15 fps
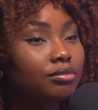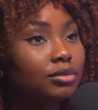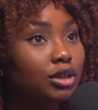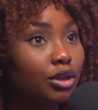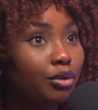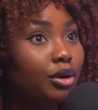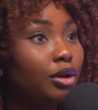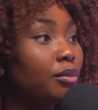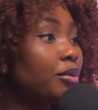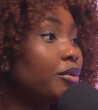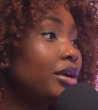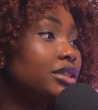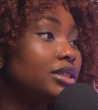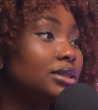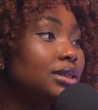security
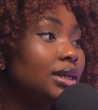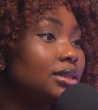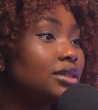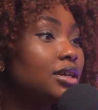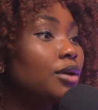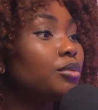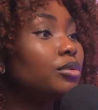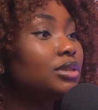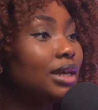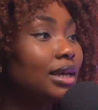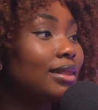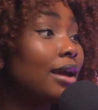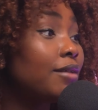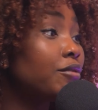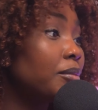operations center will
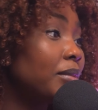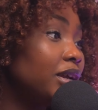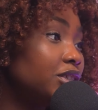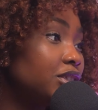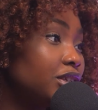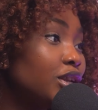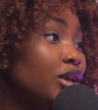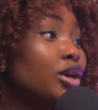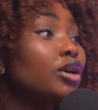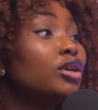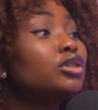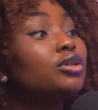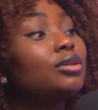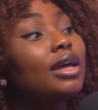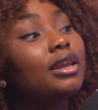take that information
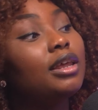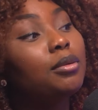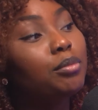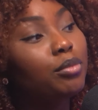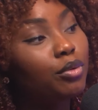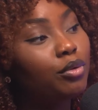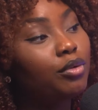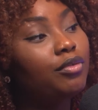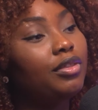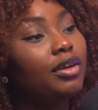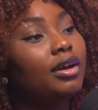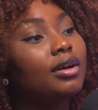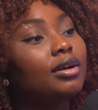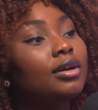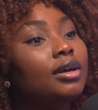to then improve
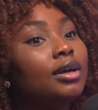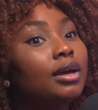their